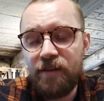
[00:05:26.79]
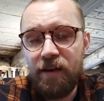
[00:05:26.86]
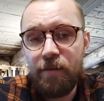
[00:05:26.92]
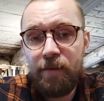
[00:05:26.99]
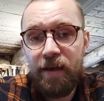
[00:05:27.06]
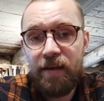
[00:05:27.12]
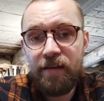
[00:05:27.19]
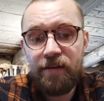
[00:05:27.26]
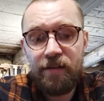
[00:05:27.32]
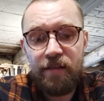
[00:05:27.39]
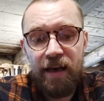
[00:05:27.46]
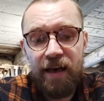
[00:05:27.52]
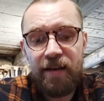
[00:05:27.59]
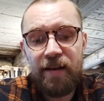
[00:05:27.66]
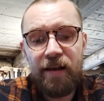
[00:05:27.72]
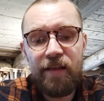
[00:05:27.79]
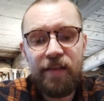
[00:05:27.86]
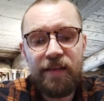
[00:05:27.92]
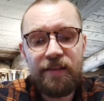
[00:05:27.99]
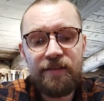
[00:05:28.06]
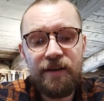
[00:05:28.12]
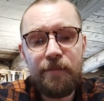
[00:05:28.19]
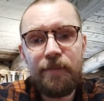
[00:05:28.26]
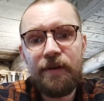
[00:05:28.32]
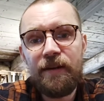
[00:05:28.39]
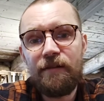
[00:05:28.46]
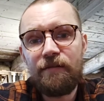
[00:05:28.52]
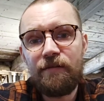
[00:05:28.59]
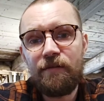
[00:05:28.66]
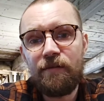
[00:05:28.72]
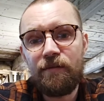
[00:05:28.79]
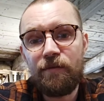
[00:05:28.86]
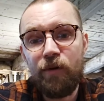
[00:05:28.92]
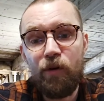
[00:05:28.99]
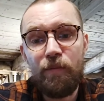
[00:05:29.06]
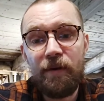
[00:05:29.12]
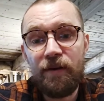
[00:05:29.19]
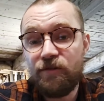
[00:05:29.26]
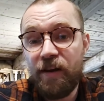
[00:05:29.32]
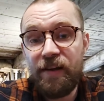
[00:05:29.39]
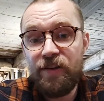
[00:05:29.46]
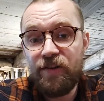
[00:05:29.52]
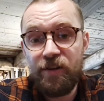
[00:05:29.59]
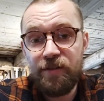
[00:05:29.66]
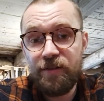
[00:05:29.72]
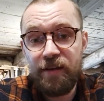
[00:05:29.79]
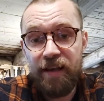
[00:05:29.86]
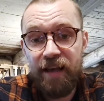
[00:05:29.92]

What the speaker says: I made that, and then somebody wrote me a stranger saying,